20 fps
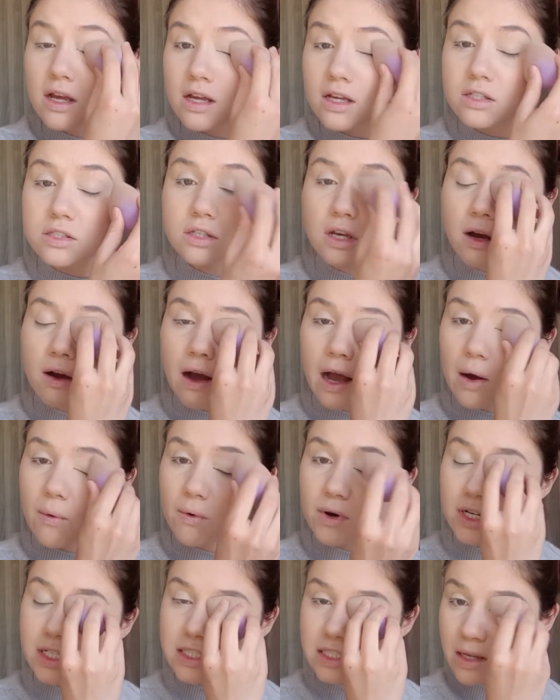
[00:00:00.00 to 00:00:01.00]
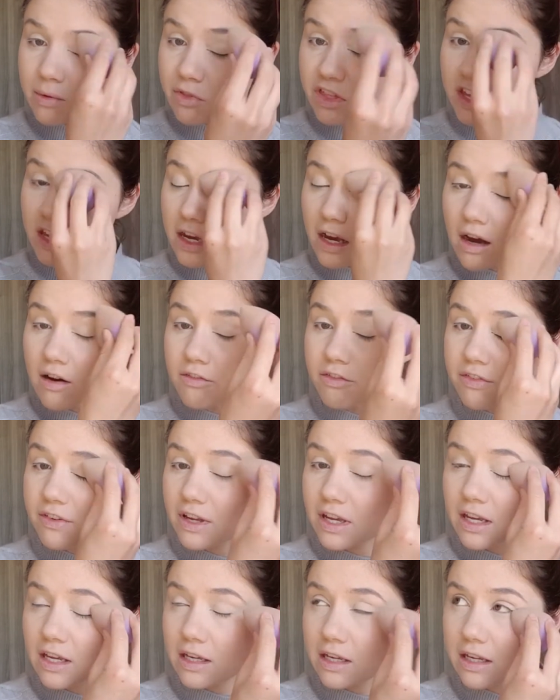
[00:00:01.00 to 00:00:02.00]
So I wanted something
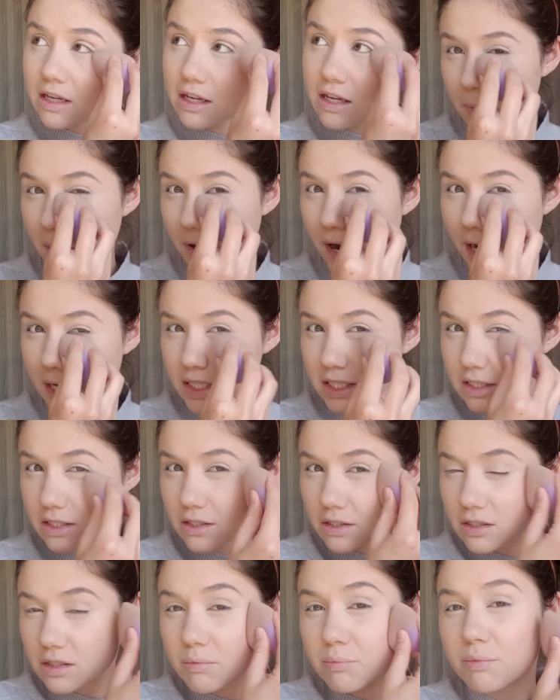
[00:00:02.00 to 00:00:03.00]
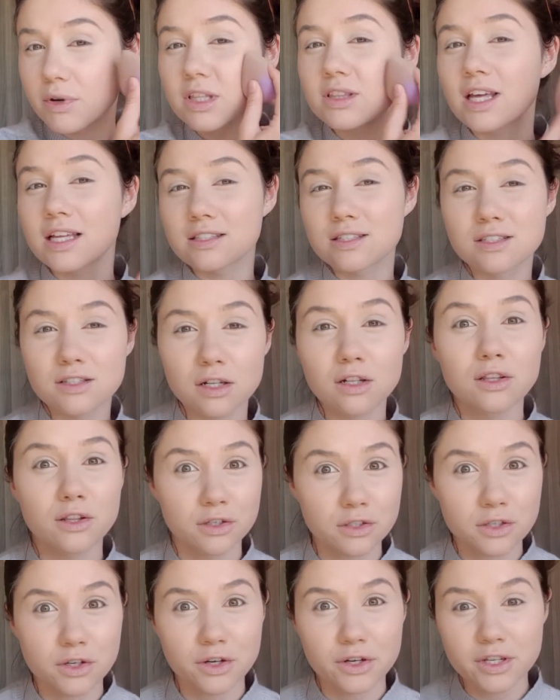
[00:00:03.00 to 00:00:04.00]
comfy, practical, but that still
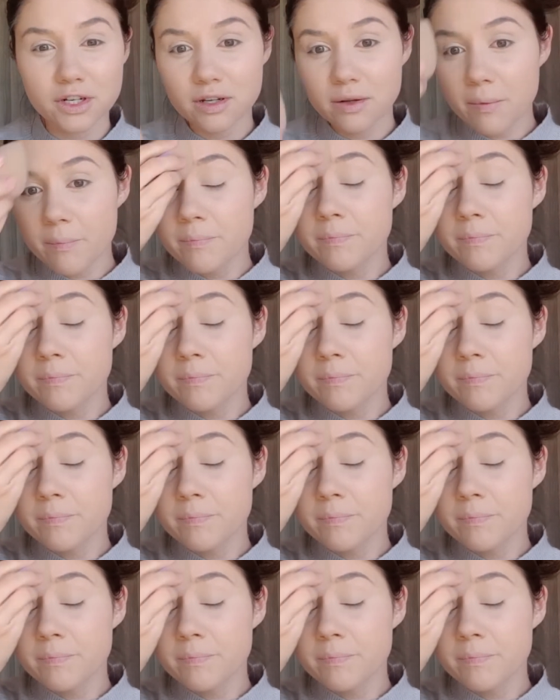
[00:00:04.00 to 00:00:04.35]
looked good.